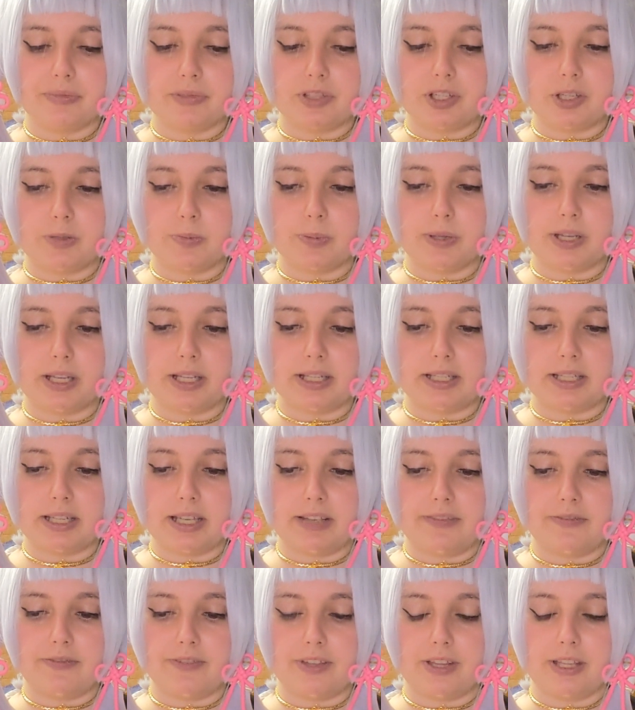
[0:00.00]
just because
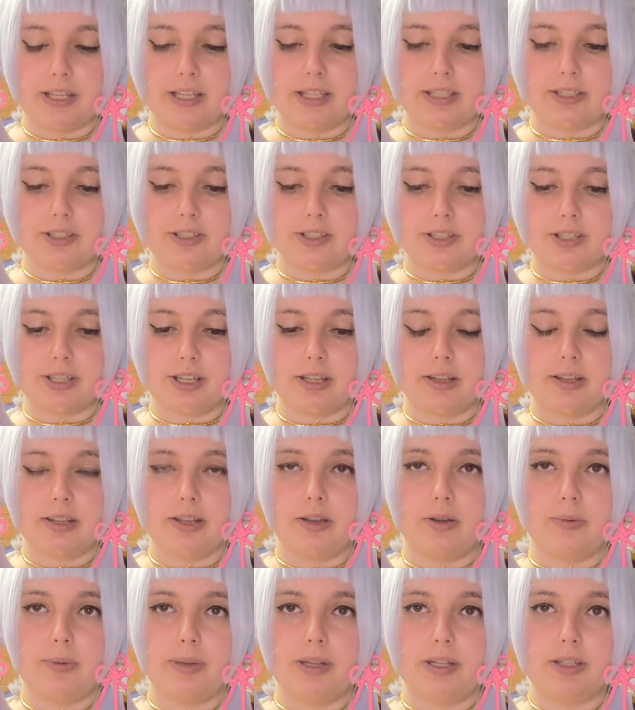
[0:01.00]
I feel like it's just a
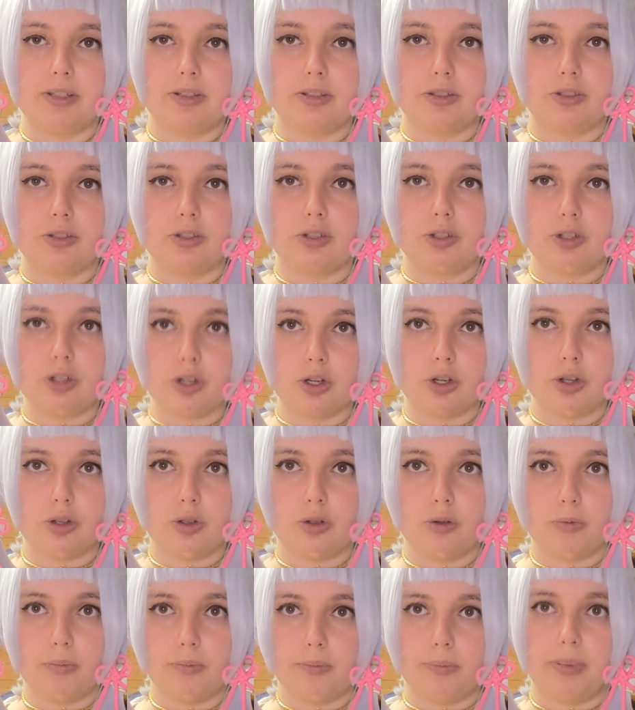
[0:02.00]
little bit
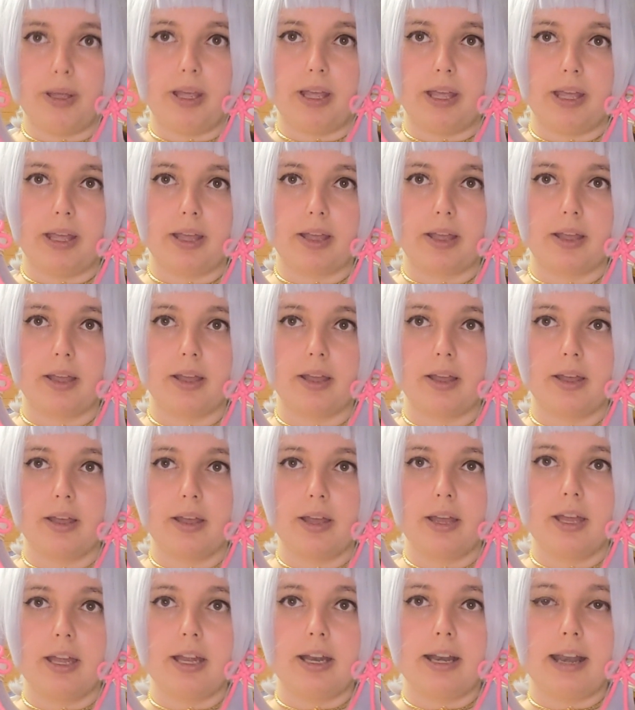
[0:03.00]
too big.
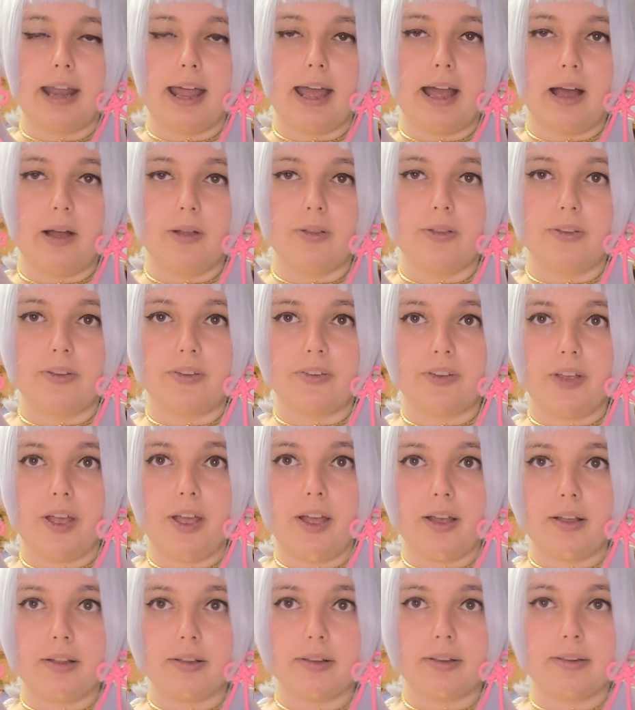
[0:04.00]
Now, the
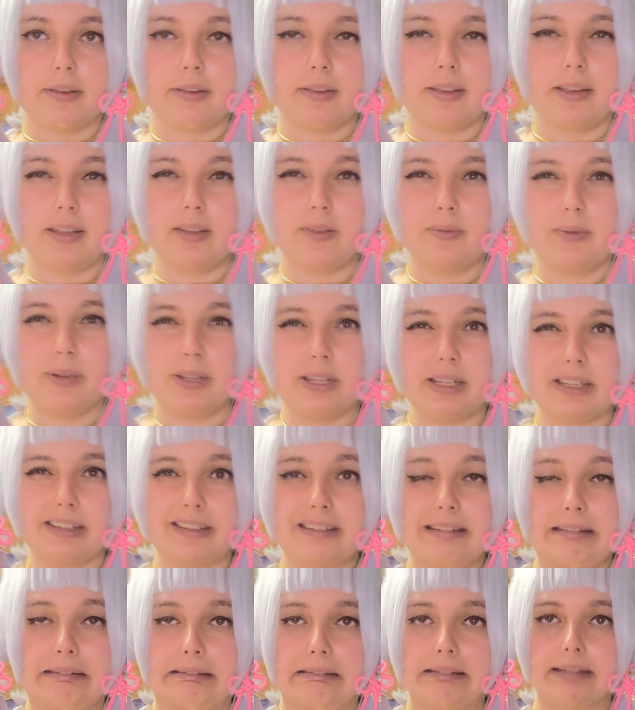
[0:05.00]
socks that you really
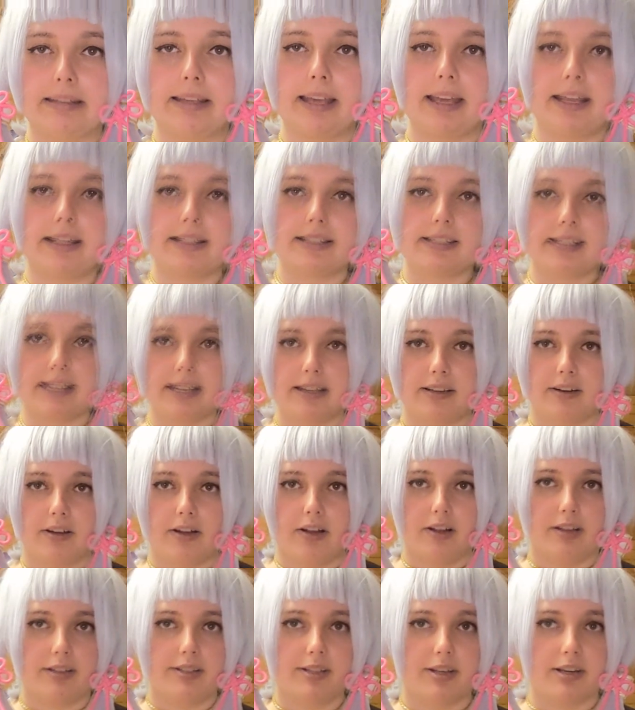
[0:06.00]
can't see at
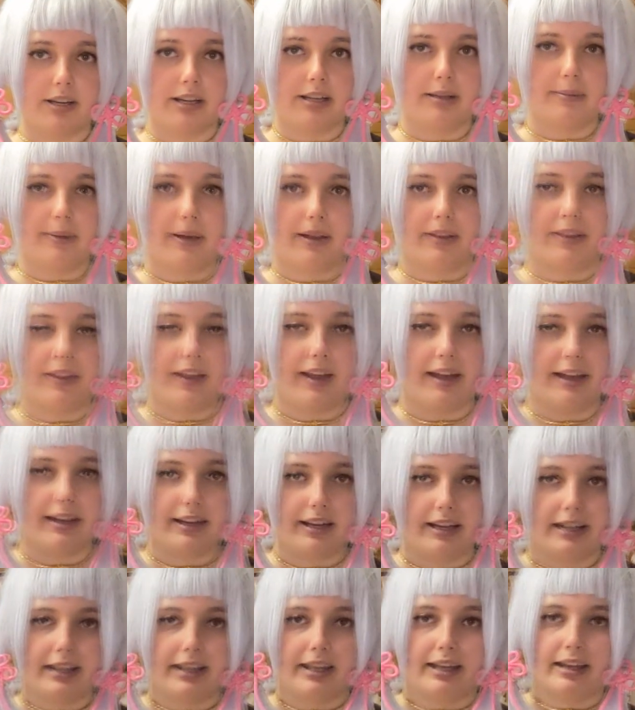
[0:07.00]
all, sorry about
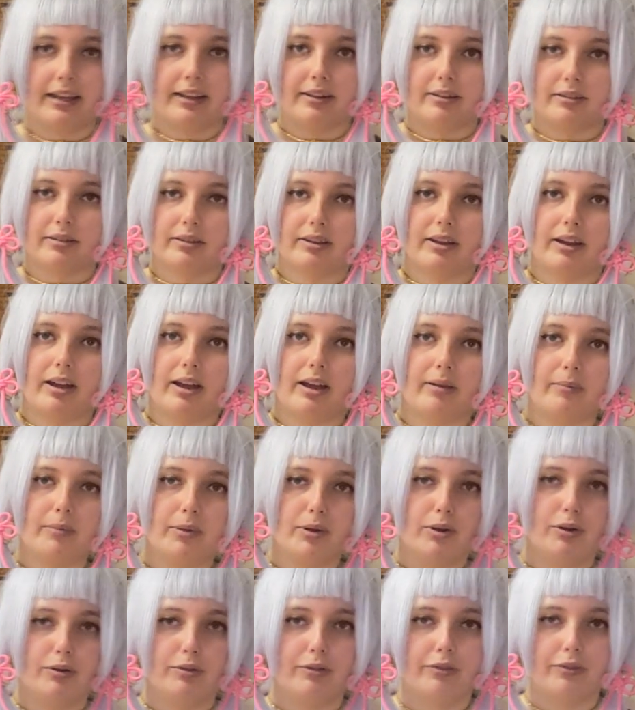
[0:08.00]
that. I can't
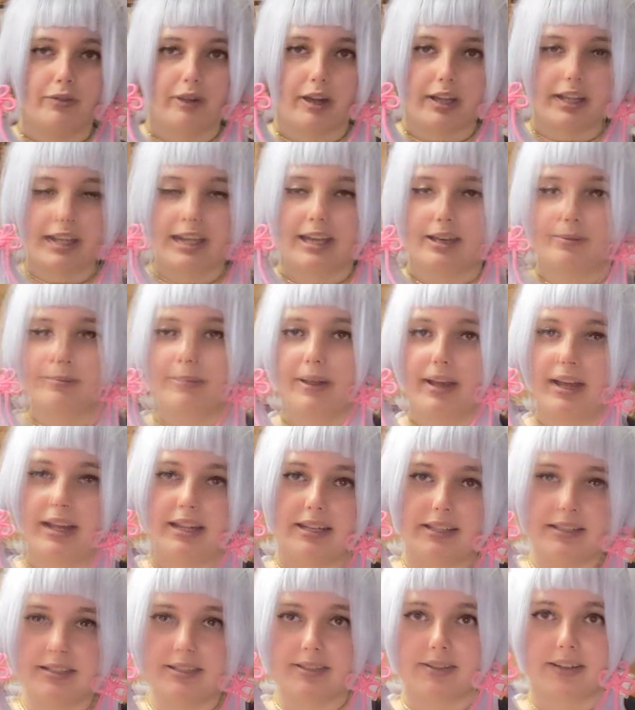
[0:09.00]
move, I can't
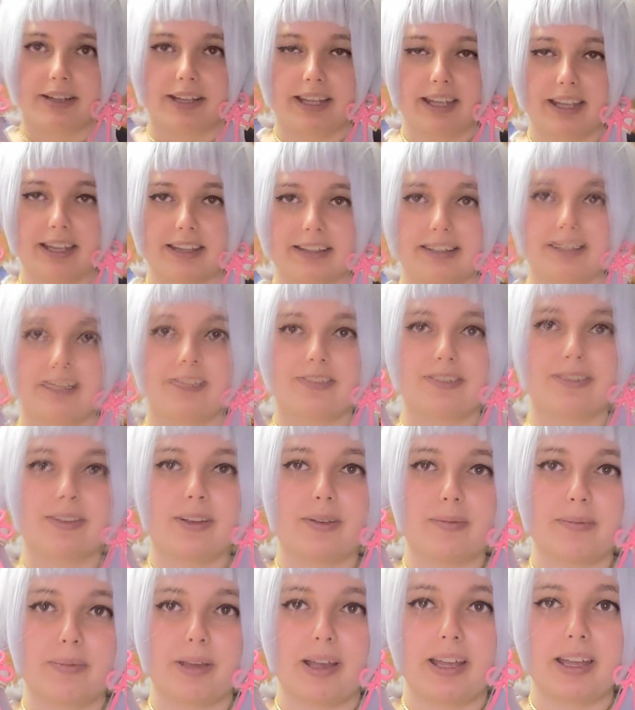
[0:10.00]
bend, so I can't lift
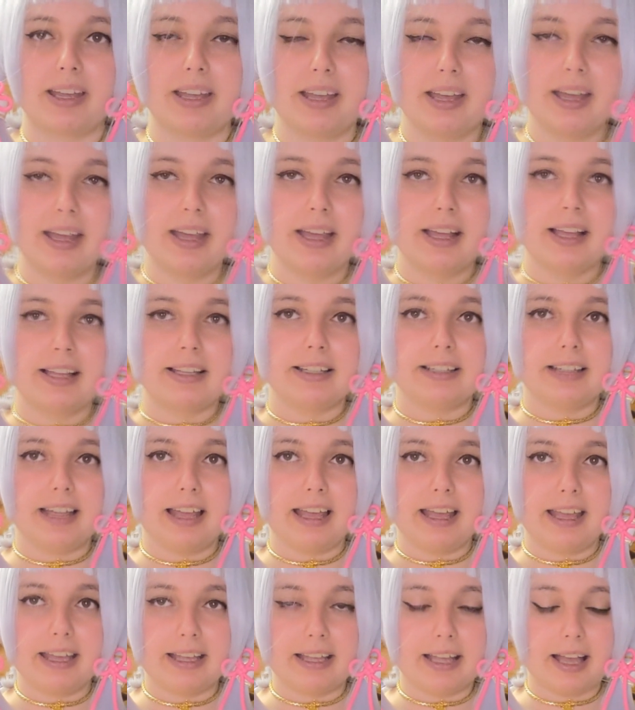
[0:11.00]
up my
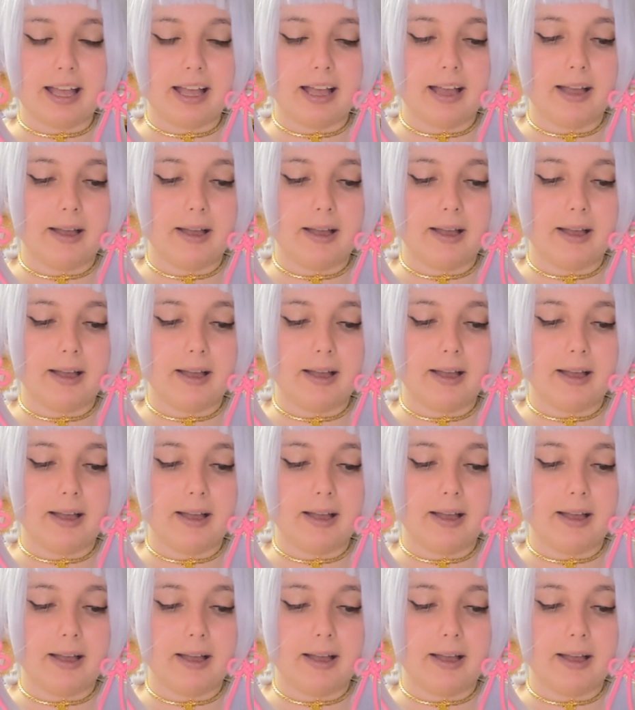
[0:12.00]
leg.